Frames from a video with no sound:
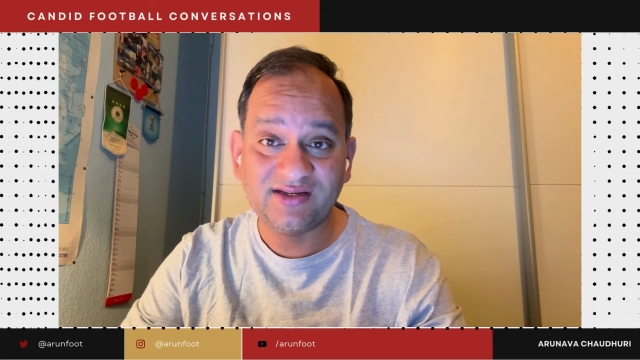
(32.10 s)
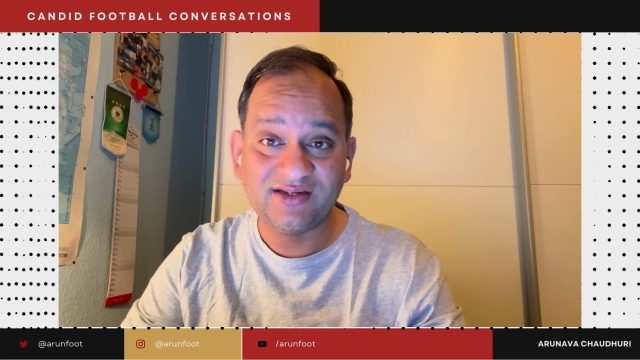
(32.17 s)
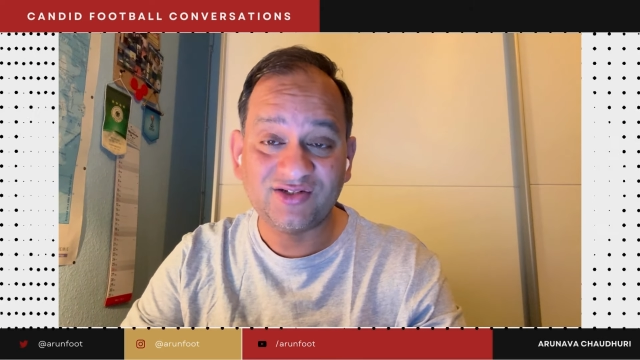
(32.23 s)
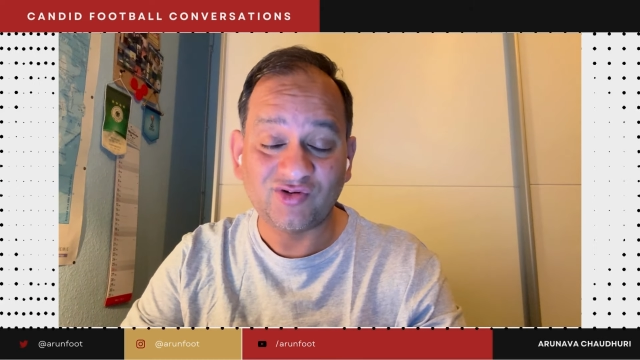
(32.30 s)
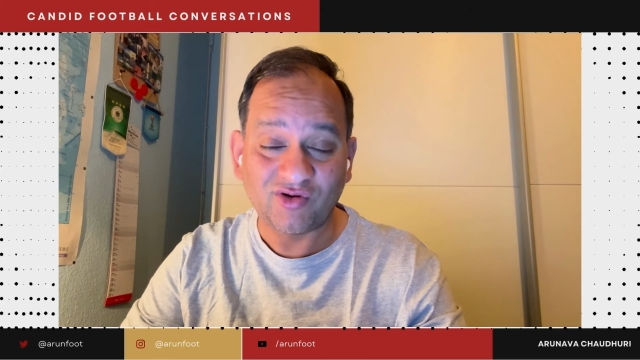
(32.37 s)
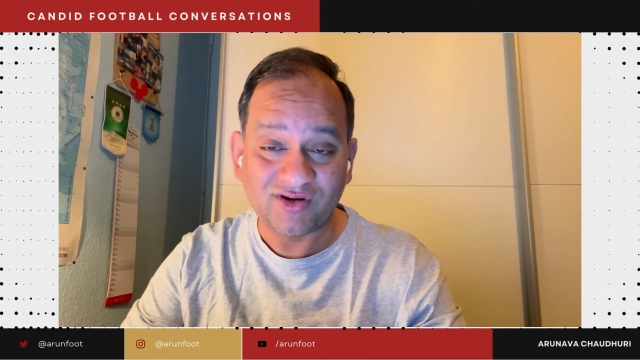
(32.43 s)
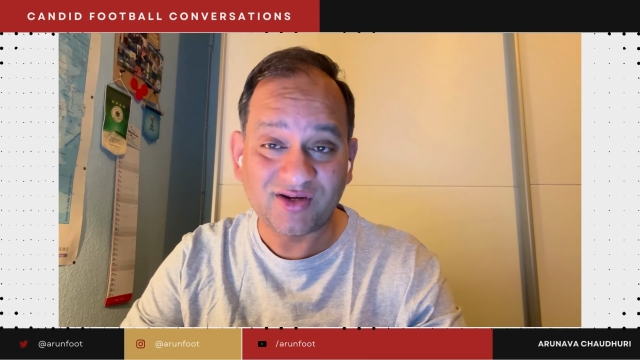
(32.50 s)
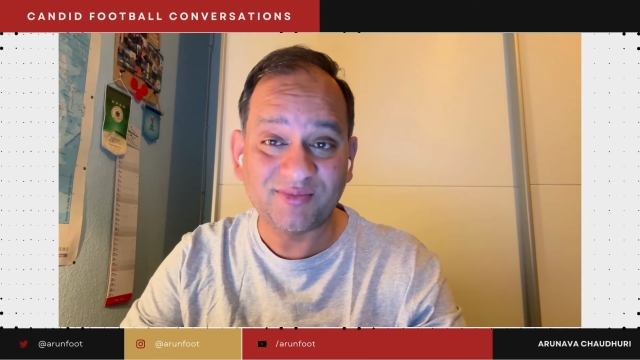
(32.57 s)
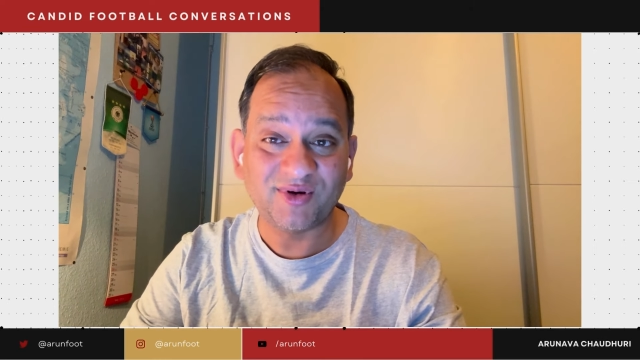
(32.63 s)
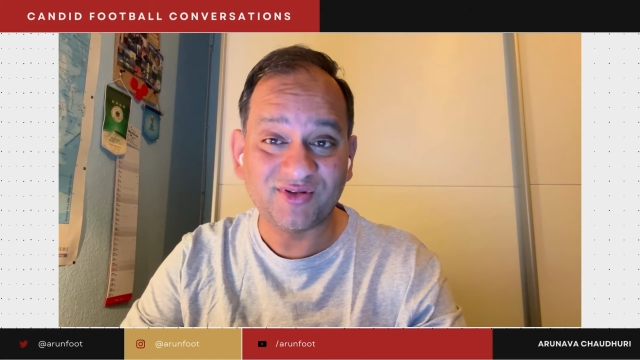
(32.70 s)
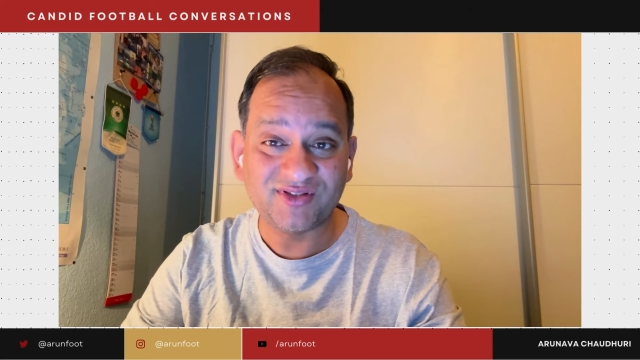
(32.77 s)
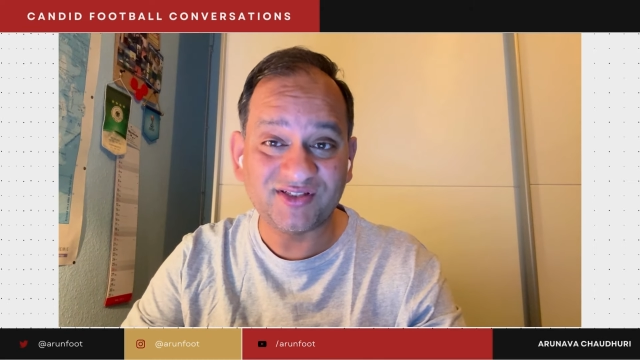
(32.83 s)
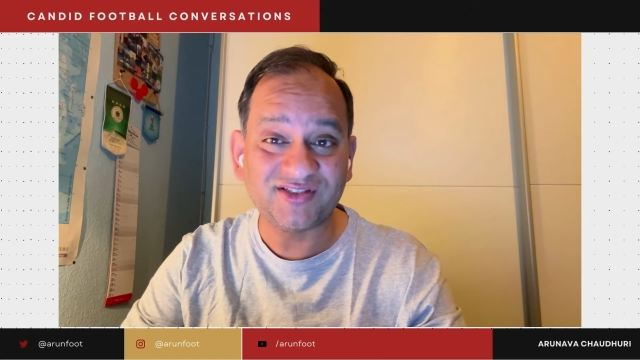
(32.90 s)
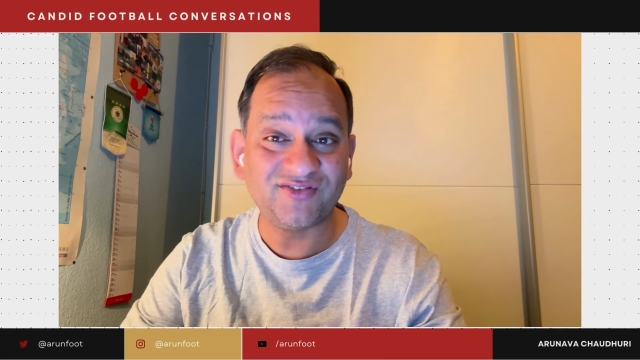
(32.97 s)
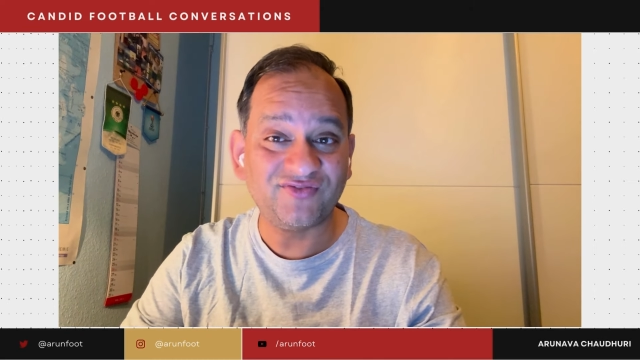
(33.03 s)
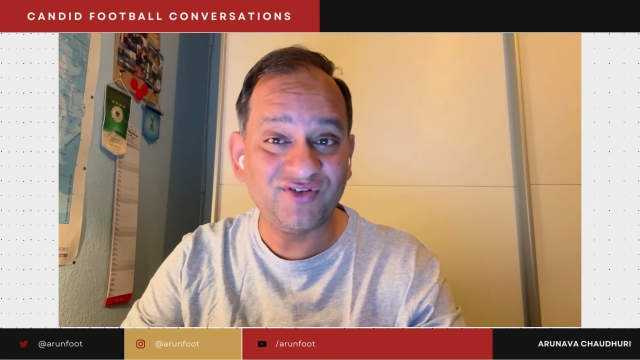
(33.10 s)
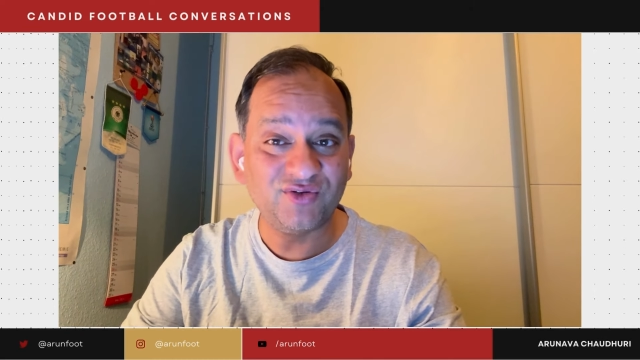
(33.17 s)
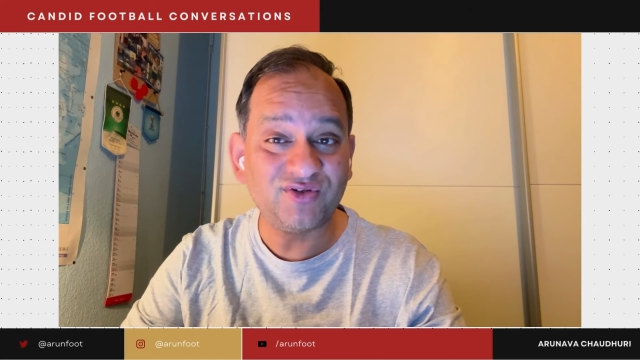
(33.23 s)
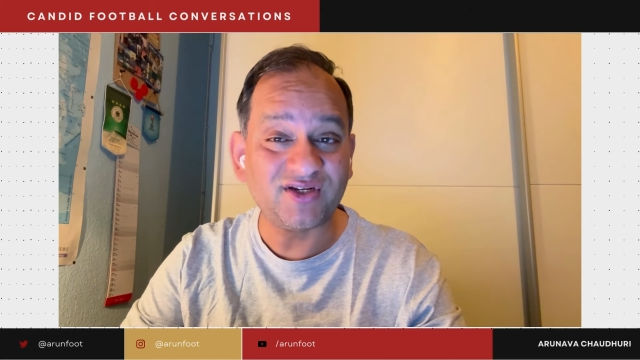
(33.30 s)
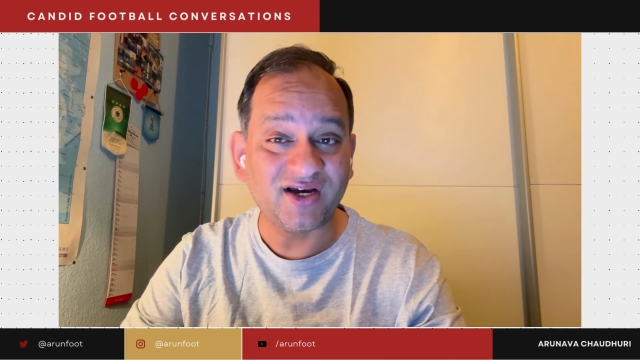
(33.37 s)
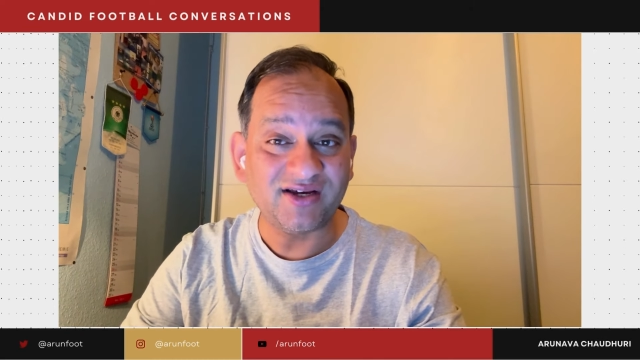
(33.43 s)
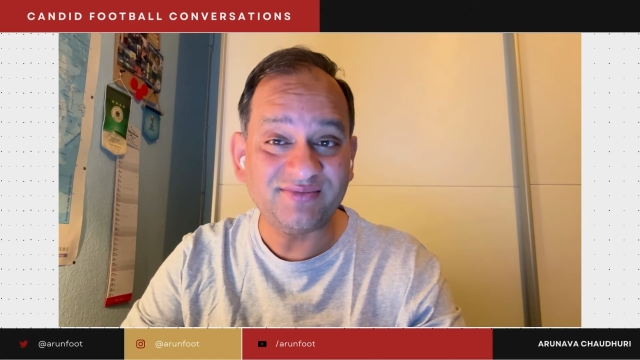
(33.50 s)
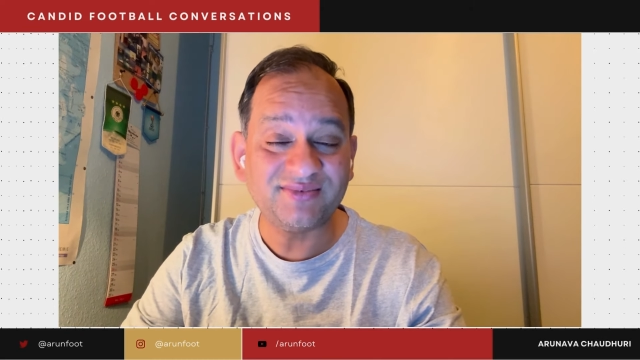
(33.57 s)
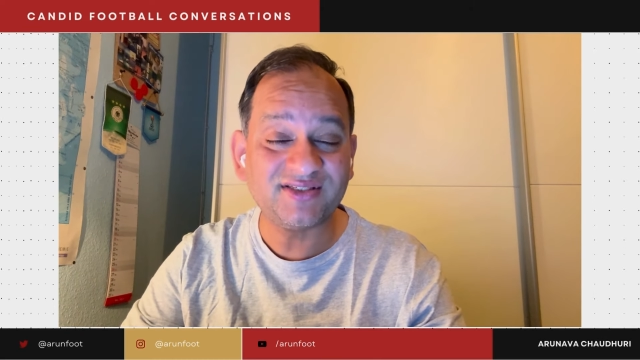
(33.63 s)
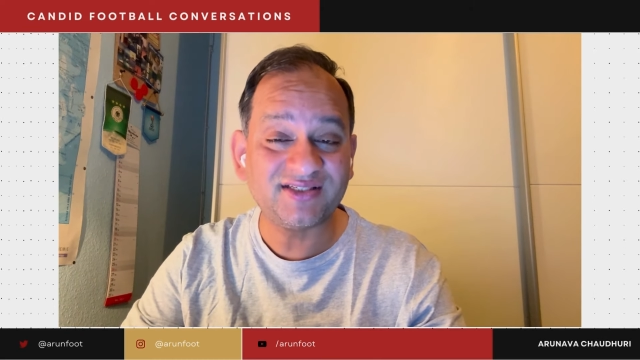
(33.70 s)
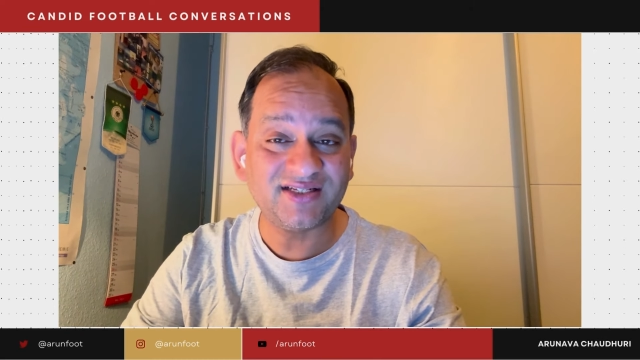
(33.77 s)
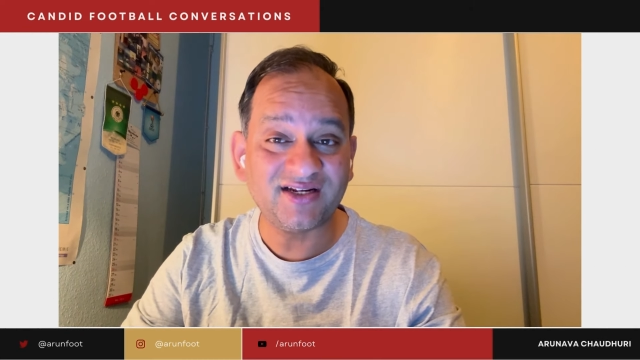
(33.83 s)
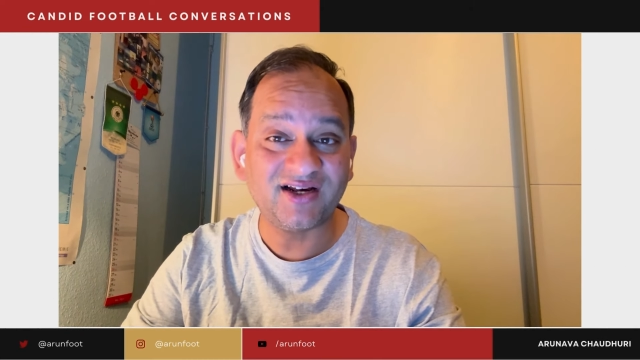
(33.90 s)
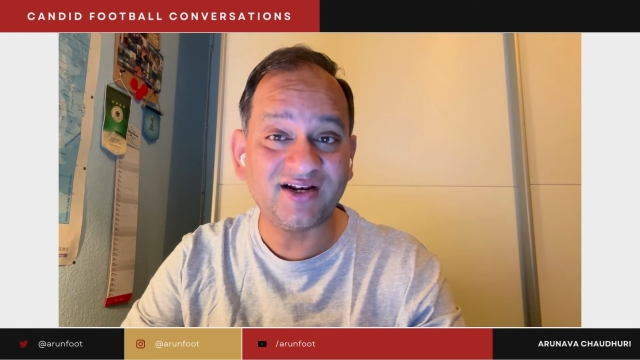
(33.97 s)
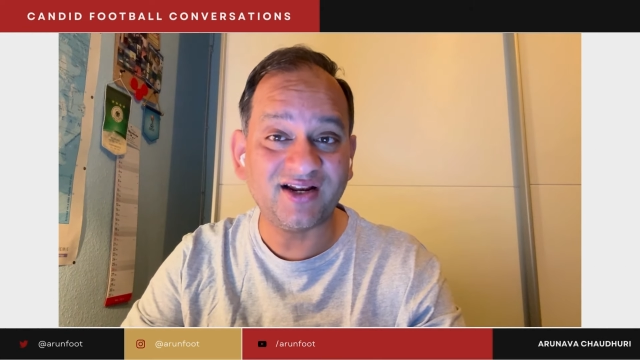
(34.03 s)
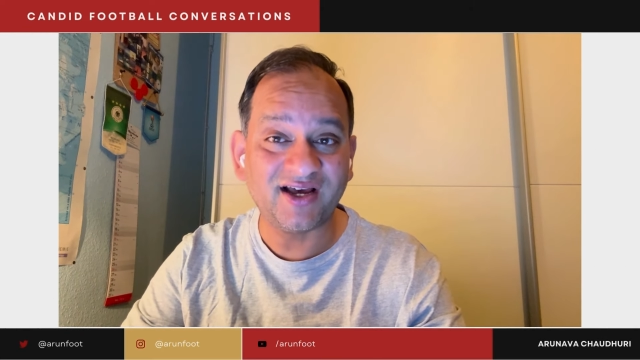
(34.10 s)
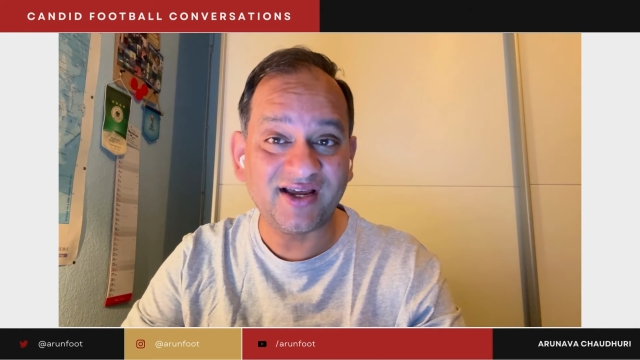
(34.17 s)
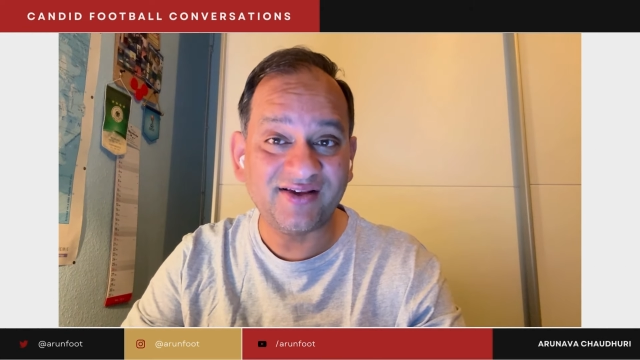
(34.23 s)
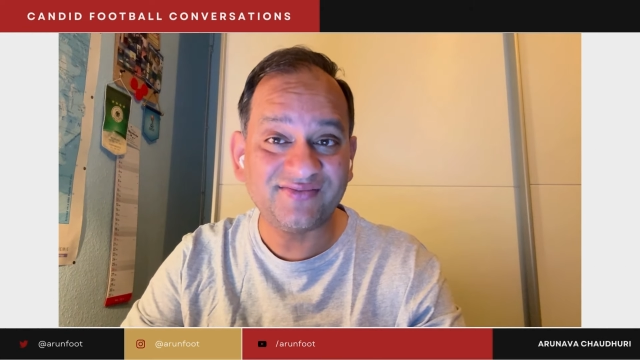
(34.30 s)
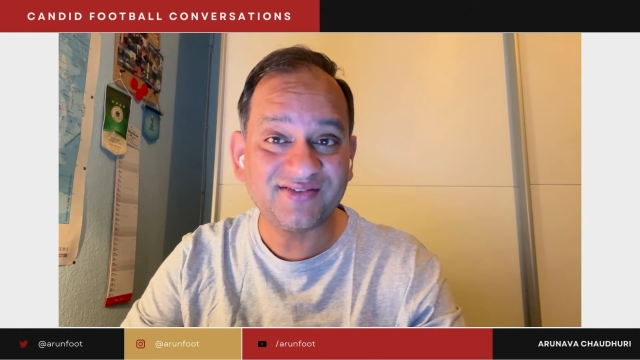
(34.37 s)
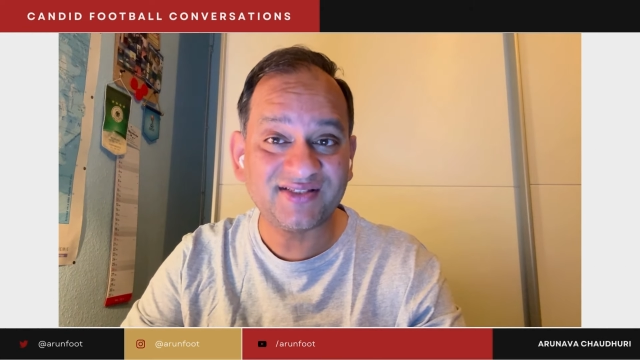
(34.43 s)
talked about this a few times in our lives